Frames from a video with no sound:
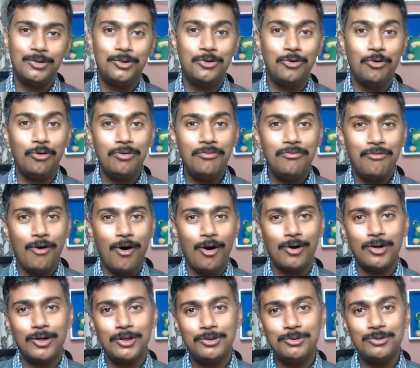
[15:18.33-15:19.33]
don't
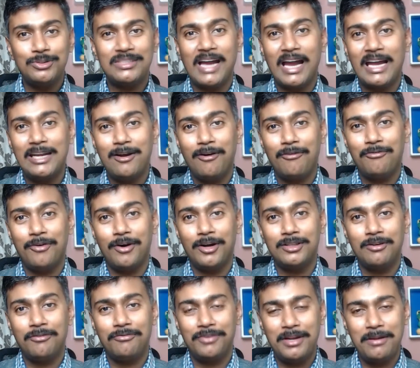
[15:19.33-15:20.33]
forget to sign up for
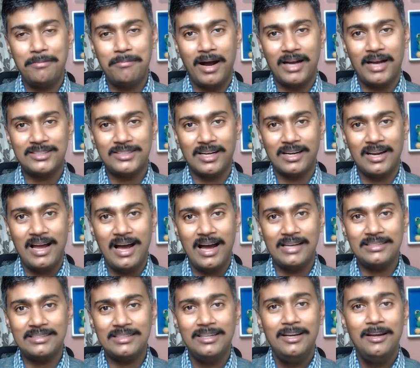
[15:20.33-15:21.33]
the free
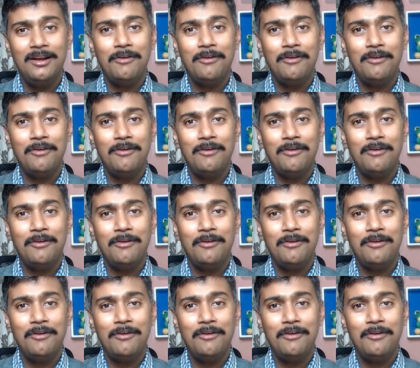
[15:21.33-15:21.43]
masterclass